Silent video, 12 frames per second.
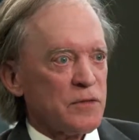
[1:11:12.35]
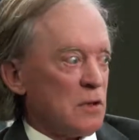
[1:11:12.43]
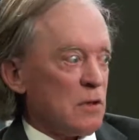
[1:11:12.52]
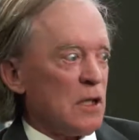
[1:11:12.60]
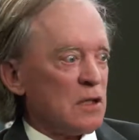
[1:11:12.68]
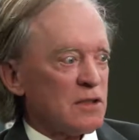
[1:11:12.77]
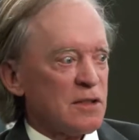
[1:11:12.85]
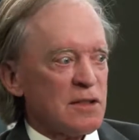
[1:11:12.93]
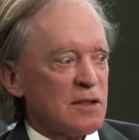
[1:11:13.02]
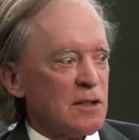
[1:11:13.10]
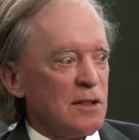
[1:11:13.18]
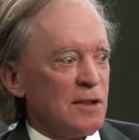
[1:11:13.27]
So I'll
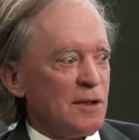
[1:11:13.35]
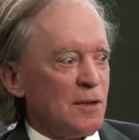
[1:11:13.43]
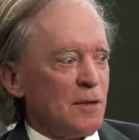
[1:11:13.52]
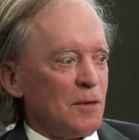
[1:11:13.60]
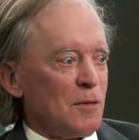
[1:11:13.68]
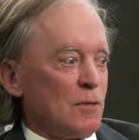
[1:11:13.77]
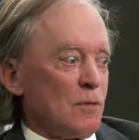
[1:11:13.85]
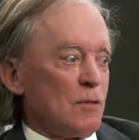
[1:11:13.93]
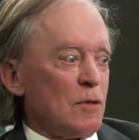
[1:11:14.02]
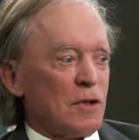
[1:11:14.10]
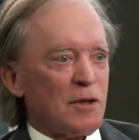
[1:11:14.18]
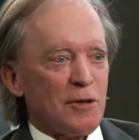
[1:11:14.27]
just
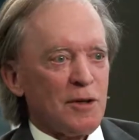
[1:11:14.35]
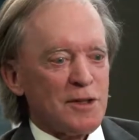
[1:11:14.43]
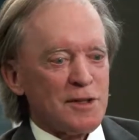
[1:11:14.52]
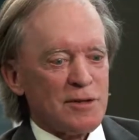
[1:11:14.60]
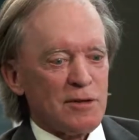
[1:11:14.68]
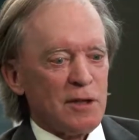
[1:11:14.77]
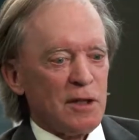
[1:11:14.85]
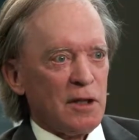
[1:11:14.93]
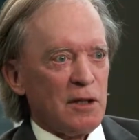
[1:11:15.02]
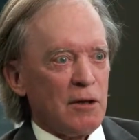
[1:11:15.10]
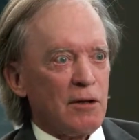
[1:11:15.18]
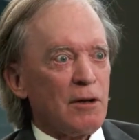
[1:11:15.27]
walk across the street a
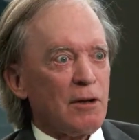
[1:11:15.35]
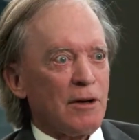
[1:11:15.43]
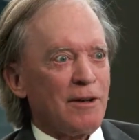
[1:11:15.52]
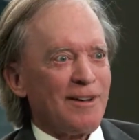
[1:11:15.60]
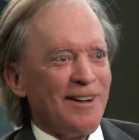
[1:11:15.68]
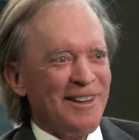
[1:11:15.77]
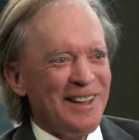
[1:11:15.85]
little earlier.